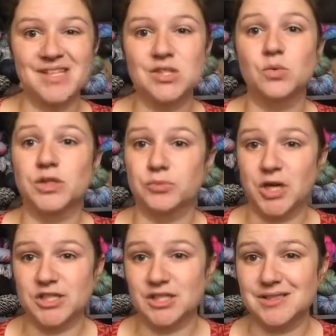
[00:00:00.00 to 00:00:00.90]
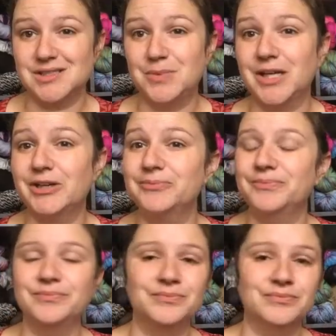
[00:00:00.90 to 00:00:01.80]
So when your project gets bigger,
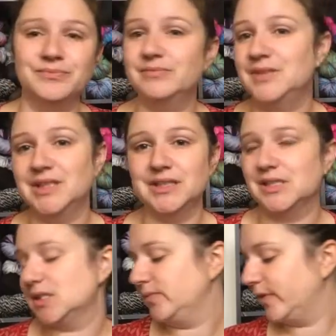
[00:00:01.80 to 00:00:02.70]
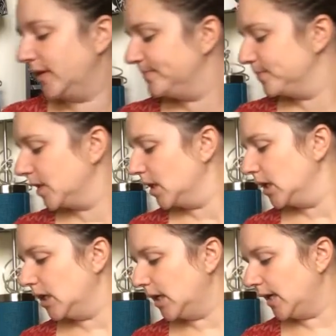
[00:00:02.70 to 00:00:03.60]
yeah, it doesn't fit.
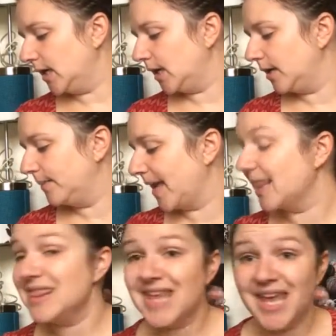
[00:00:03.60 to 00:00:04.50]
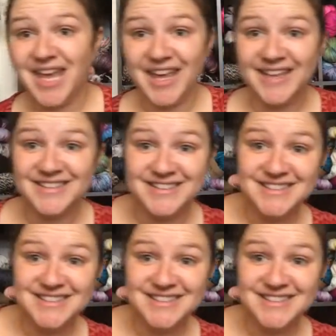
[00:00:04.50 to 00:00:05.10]
And then